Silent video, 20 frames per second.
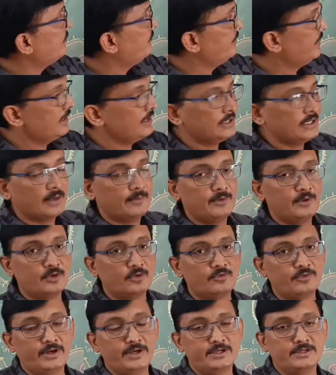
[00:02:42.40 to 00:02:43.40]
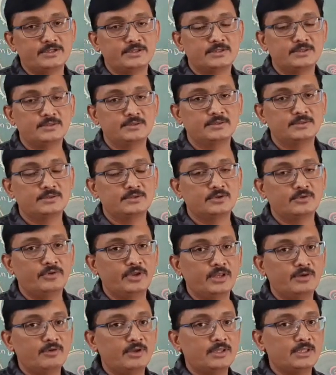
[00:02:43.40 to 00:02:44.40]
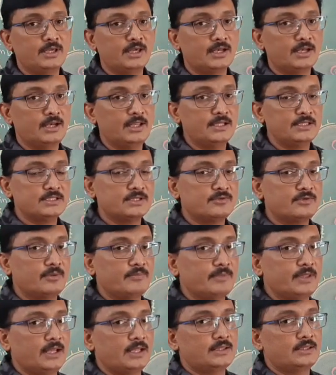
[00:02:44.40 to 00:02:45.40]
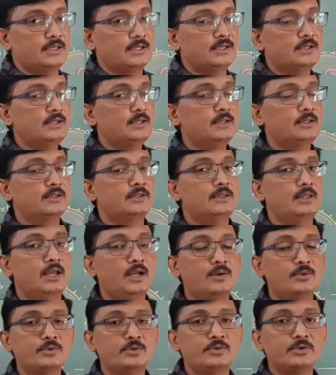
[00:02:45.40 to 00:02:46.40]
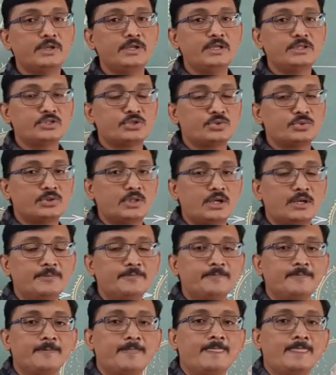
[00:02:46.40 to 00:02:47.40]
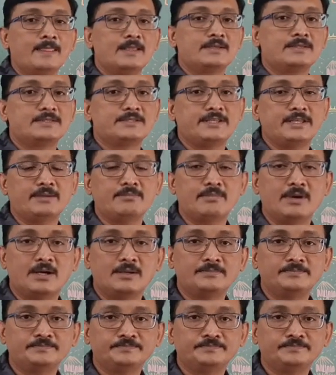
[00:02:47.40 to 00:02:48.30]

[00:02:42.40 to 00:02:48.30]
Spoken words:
of male gametophyte. So whenever they are released from the anther, they have to reach to the stigma.